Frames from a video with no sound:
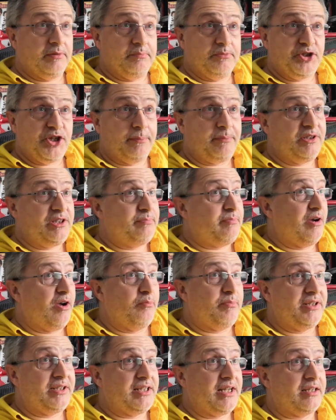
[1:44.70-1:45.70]
Shepherd's pie
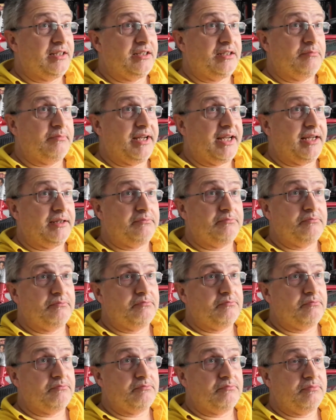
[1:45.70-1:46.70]
will be done in about
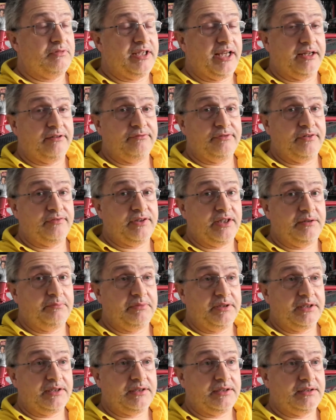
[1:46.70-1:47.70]
10-15
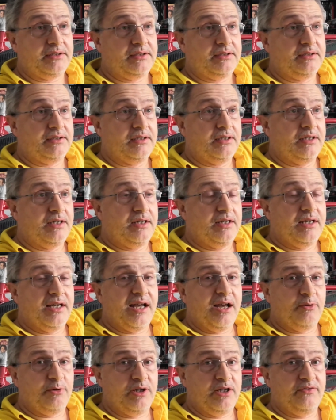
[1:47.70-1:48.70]
minutes.
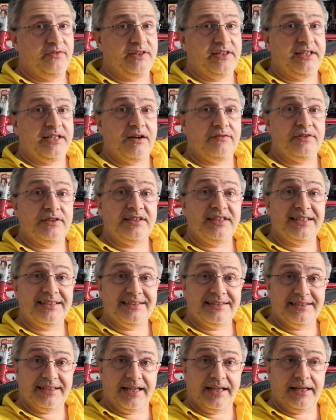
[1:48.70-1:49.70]
I'll leave it in the oven to
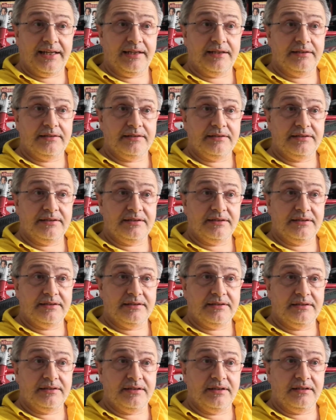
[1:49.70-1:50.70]
set,
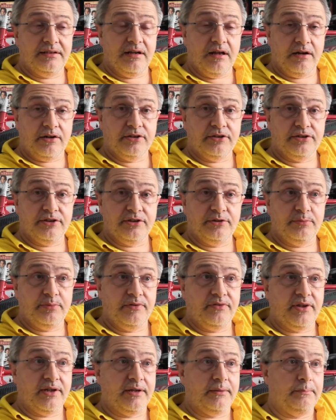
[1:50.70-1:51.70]
like I do
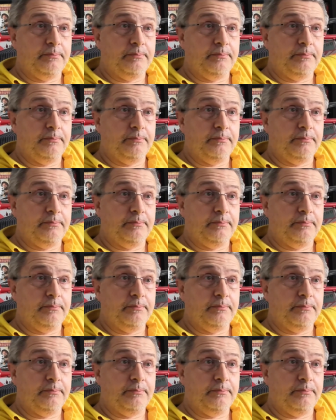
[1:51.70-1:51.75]
with